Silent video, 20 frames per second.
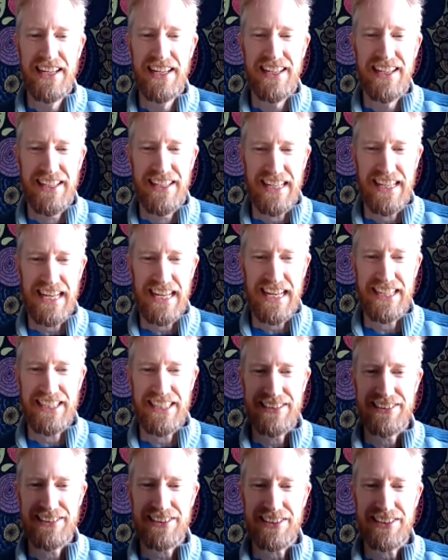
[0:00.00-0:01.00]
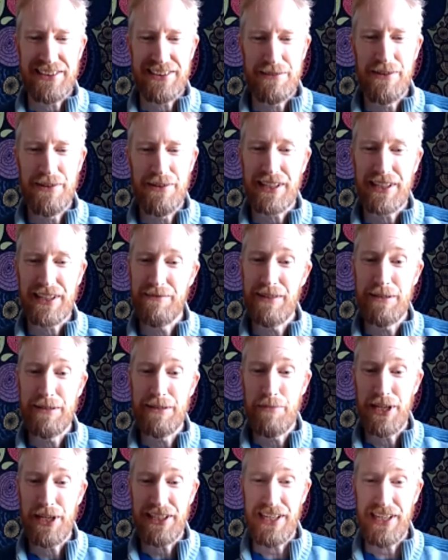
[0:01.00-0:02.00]
And I started working with
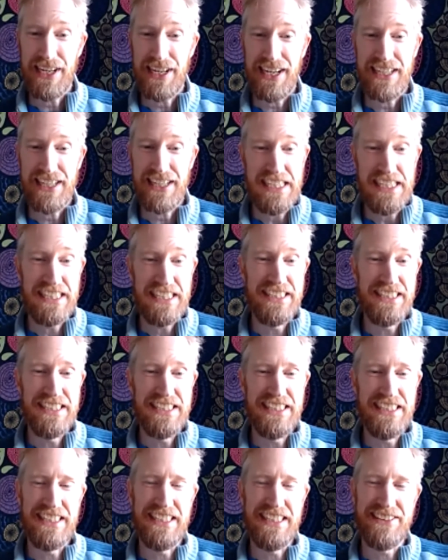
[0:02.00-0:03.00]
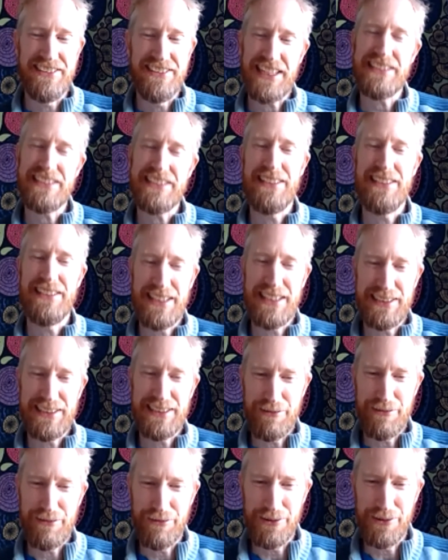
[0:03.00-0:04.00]
PKI in
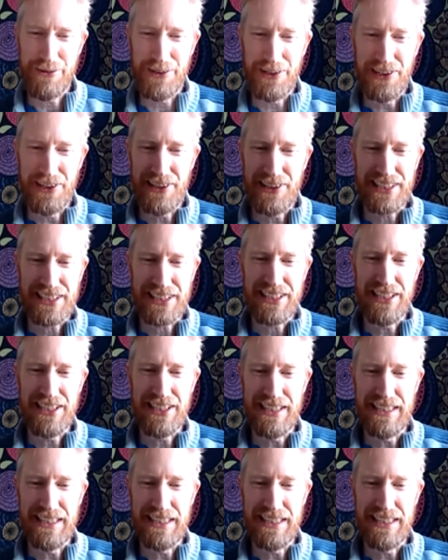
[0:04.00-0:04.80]
1994, actually.